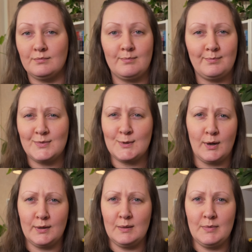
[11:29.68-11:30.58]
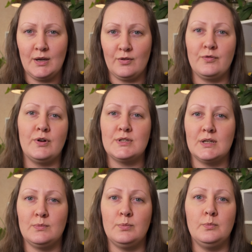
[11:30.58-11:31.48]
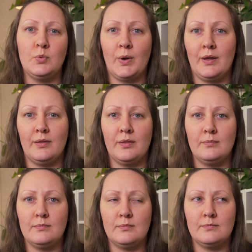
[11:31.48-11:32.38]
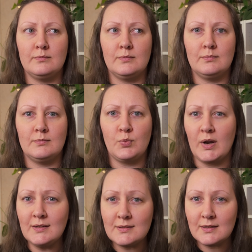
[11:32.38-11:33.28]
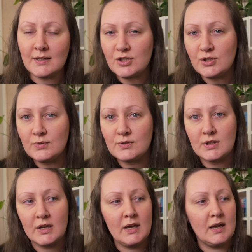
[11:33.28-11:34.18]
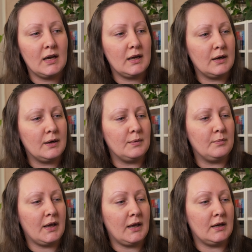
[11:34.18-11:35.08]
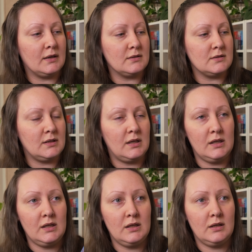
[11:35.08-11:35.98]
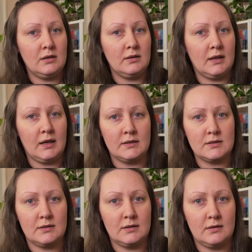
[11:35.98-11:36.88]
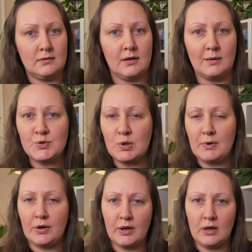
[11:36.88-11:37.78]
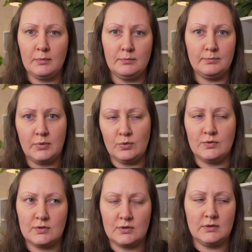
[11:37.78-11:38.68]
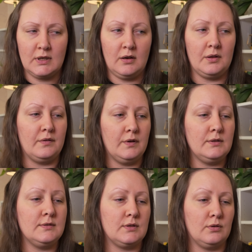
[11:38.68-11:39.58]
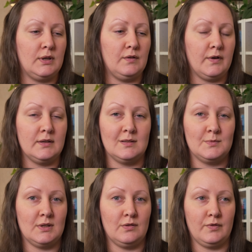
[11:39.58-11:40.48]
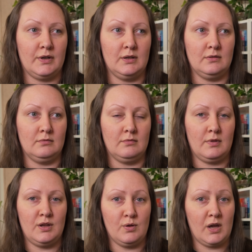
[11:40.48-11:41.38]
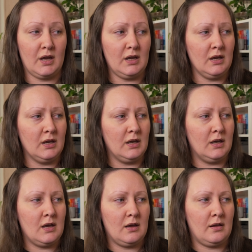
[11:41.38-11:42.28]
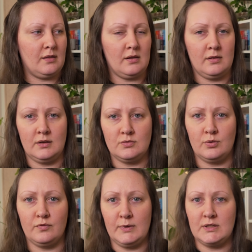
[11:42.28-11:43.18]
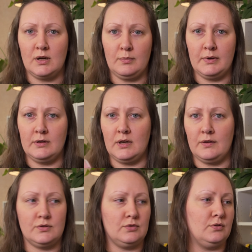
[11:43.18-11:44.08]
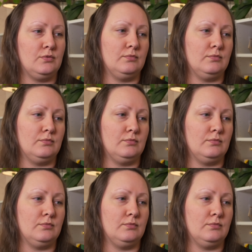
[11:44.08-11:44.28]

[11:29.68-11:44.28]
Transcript: suddenly be confronted with race issues, and he can't come to America post 9/11, so he finds himself in the UK, and then they sort of meet up and have to